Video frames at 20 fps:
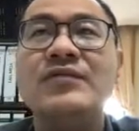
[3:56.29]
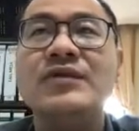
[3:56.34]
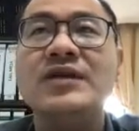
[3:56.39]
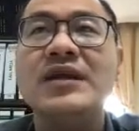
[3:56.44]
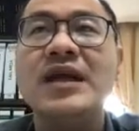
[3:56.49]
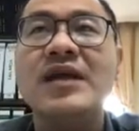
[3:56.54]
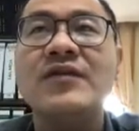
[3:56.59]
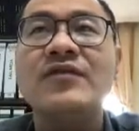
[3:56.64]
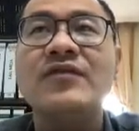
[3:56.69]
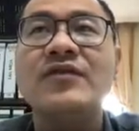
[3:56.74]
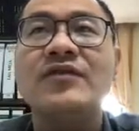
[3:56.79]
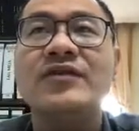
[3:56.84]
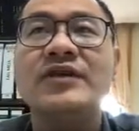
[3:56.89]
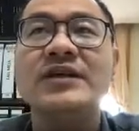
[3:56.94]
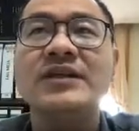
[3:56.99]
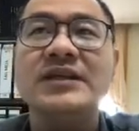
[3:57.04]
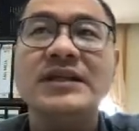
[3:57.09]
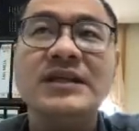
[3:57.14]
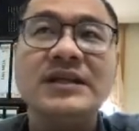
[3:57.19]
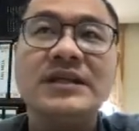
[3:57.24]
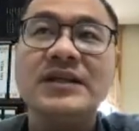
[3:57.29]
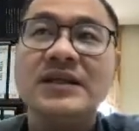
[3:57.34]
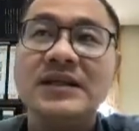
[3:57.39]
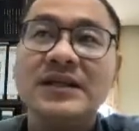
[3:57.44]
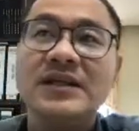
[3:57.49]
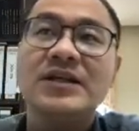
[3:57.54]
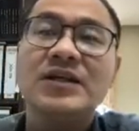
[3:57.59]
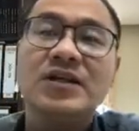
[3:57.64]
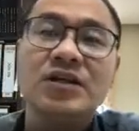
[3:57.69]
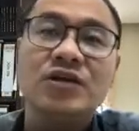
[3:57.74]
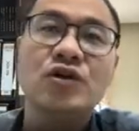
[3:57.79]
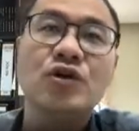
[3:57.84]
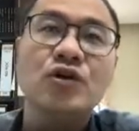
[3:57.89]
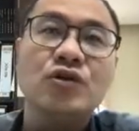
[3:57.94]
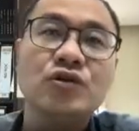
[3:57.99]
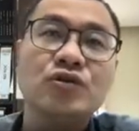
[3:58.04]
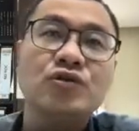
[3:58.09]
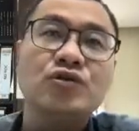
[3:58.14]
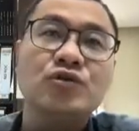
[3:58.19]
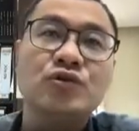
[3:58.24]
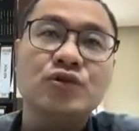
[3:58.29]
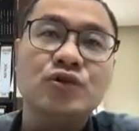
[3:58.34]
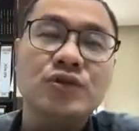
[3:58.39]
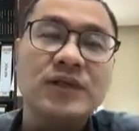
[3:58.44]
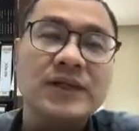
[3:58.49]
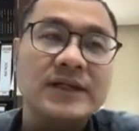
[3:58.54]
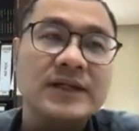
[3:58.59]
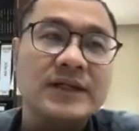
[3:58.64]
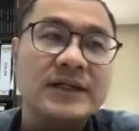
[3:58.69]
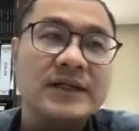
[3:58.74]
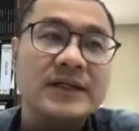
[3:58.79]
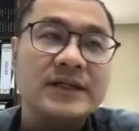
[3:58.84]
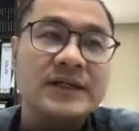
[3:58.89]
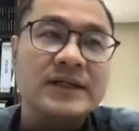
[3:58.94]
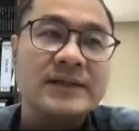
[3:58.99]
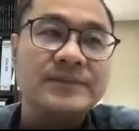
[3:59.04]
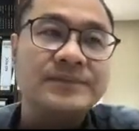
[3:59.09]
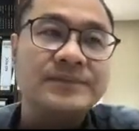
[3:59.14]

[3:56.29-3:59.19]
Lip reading: we have already gone through the